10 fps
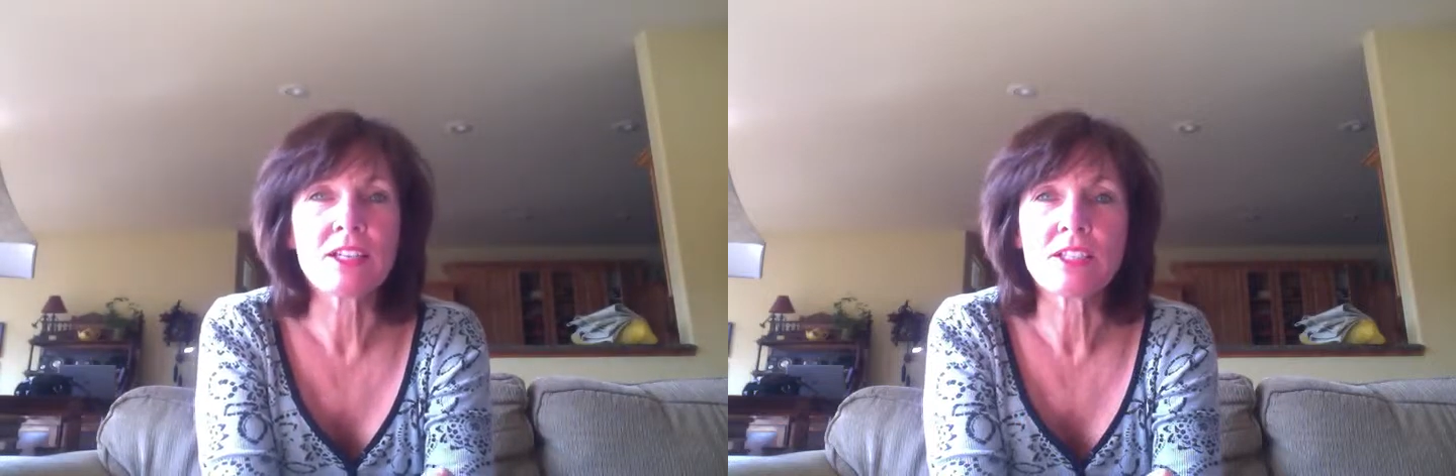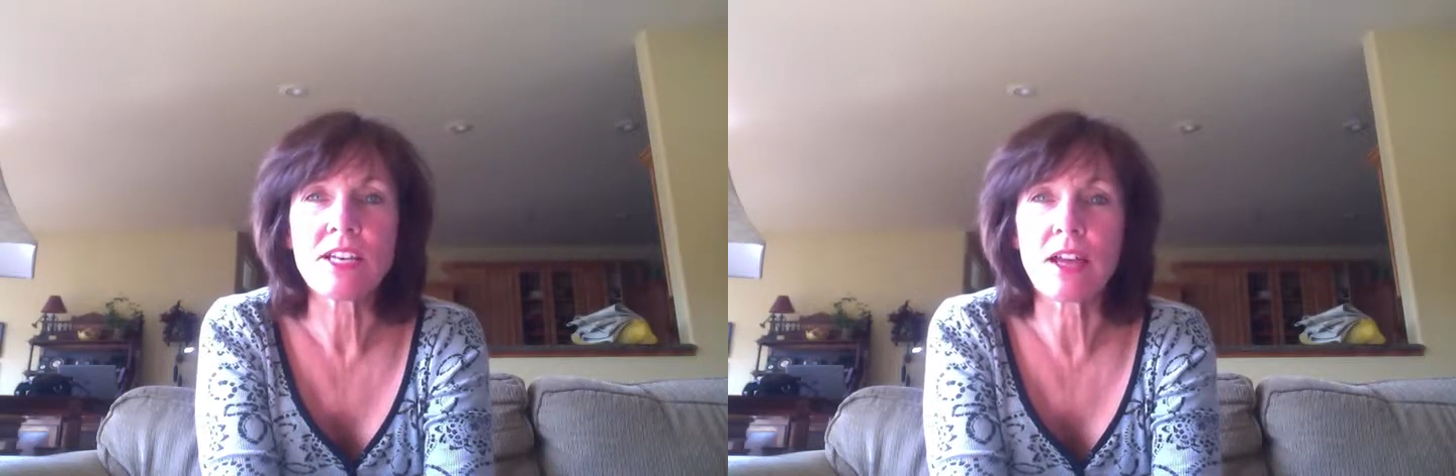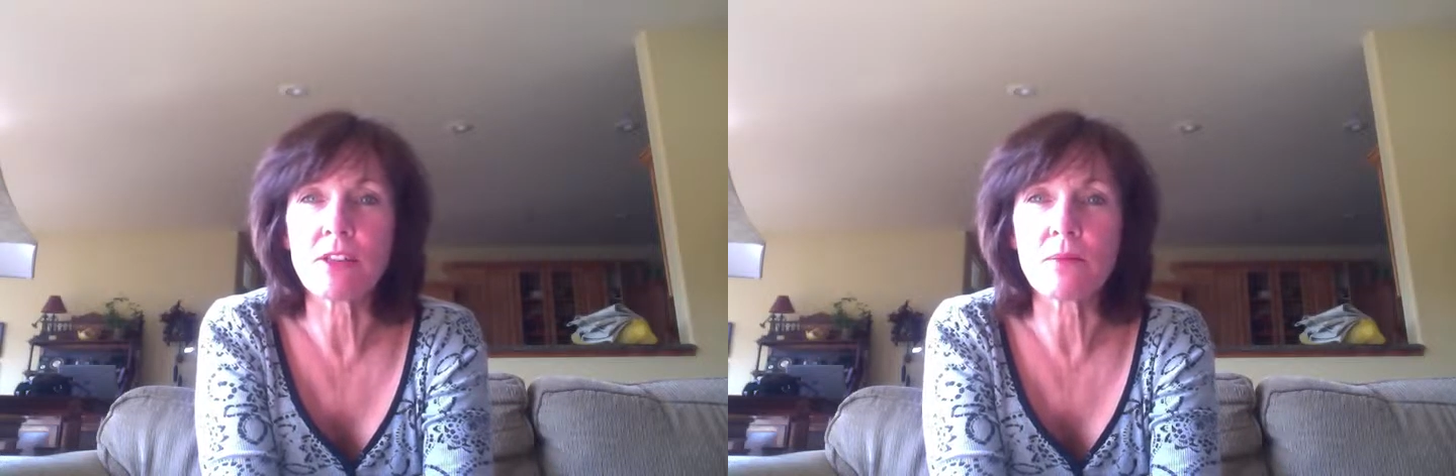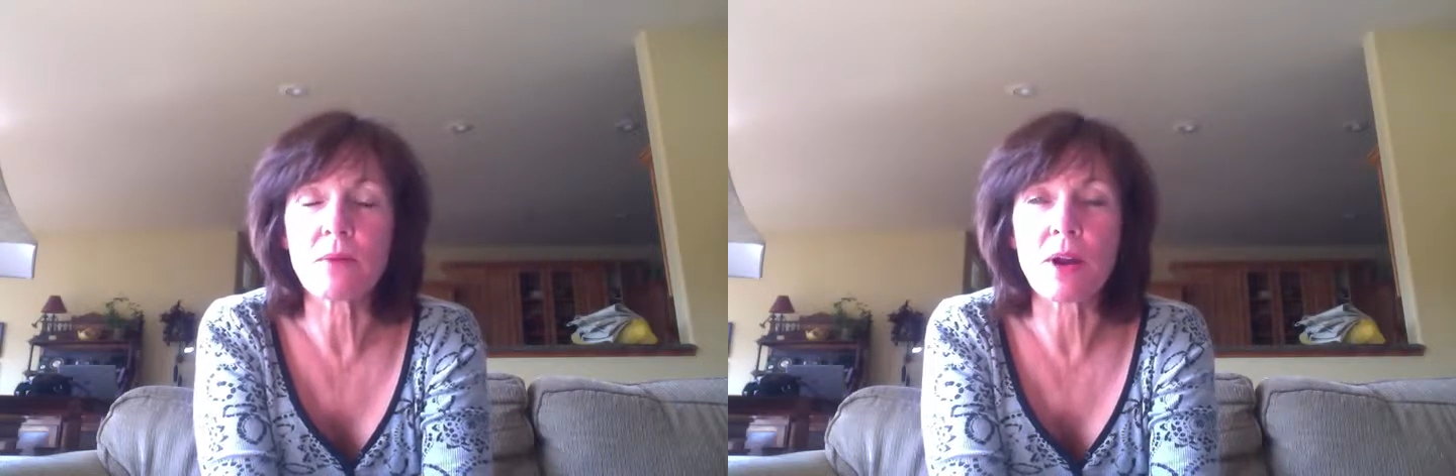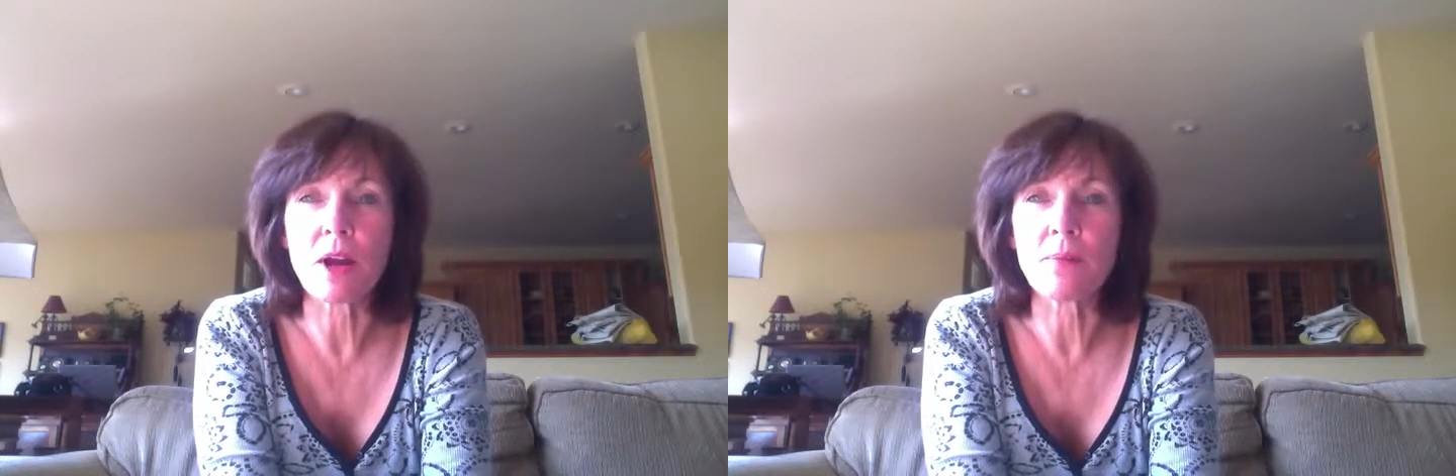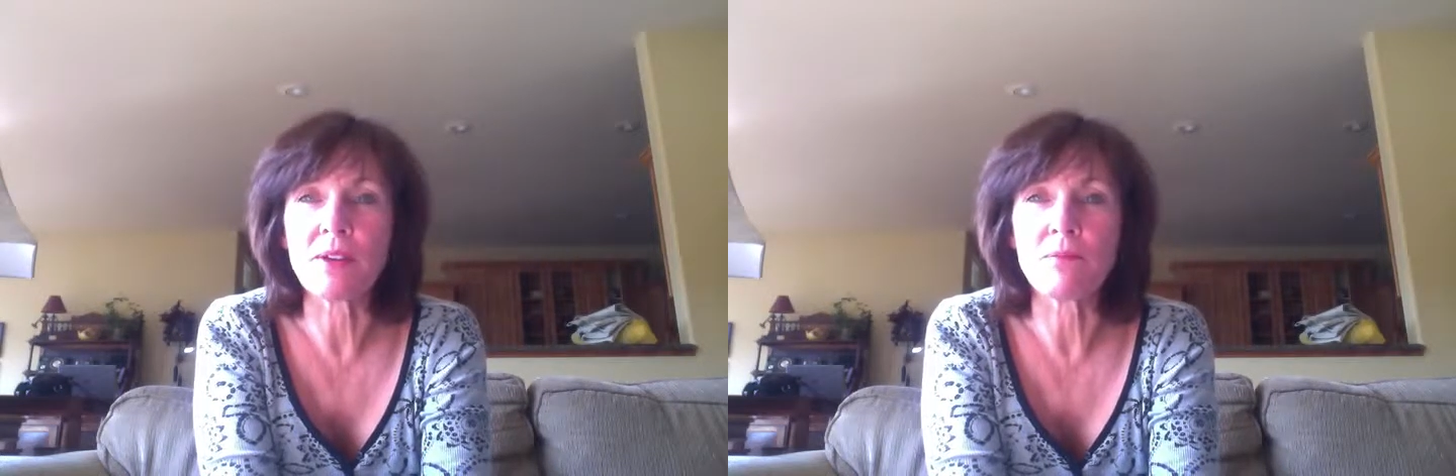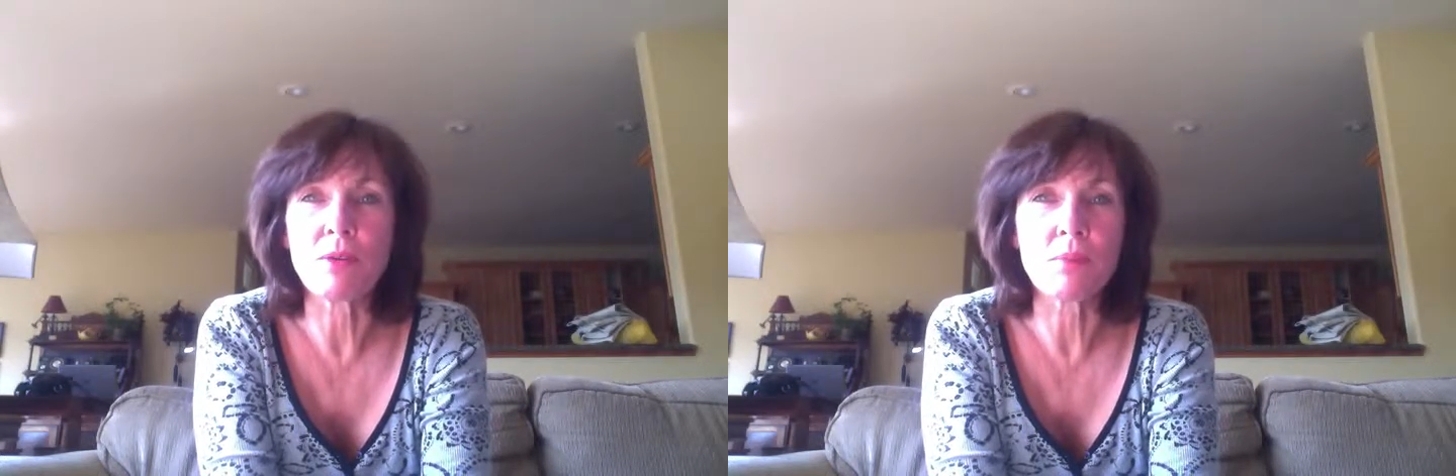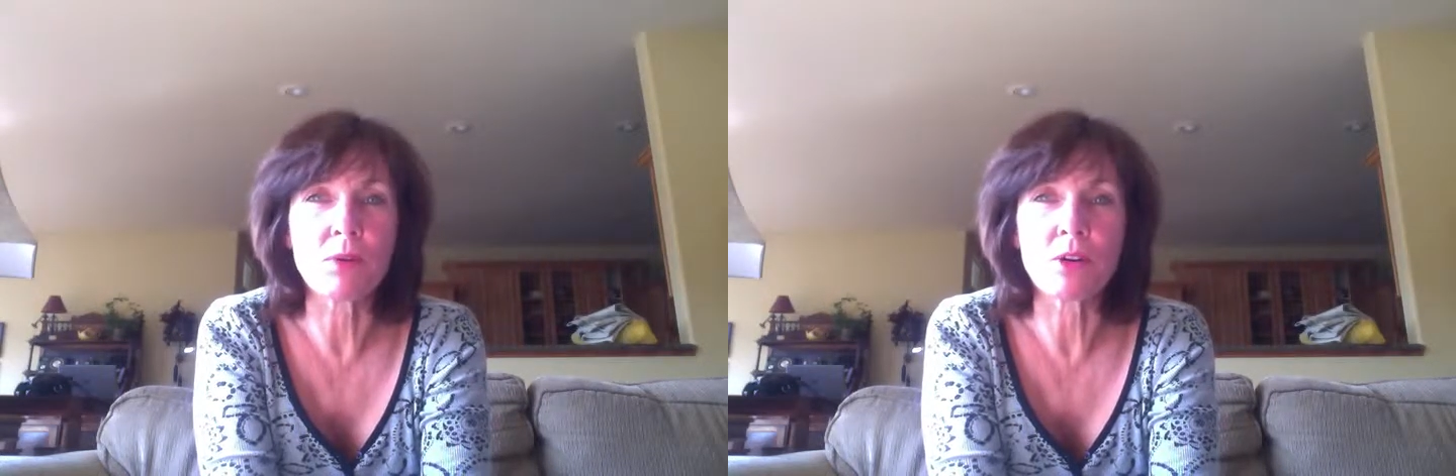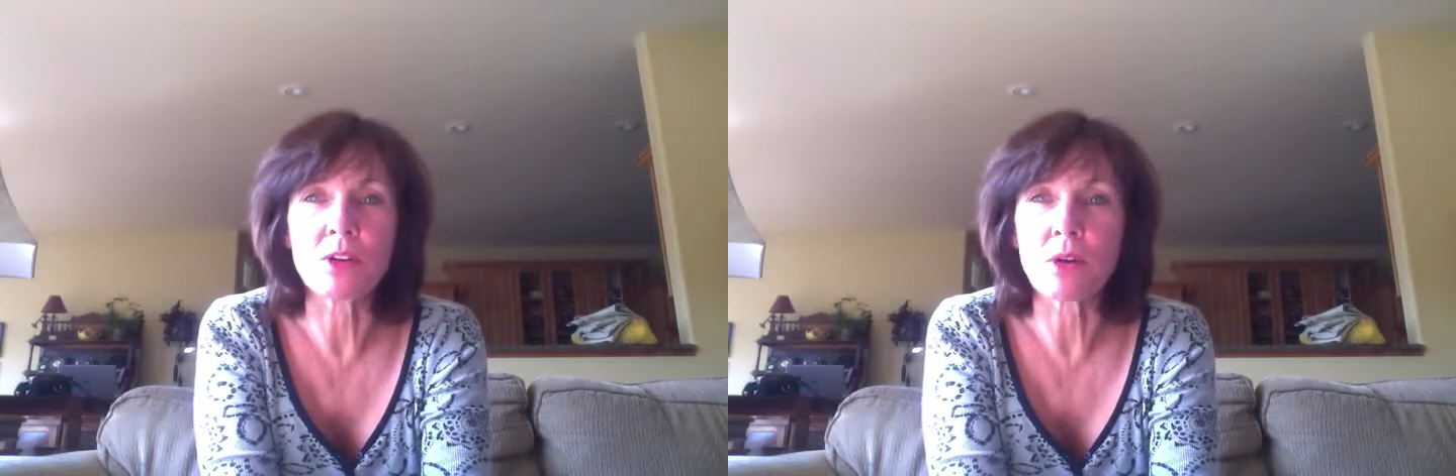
Tell them um, if people are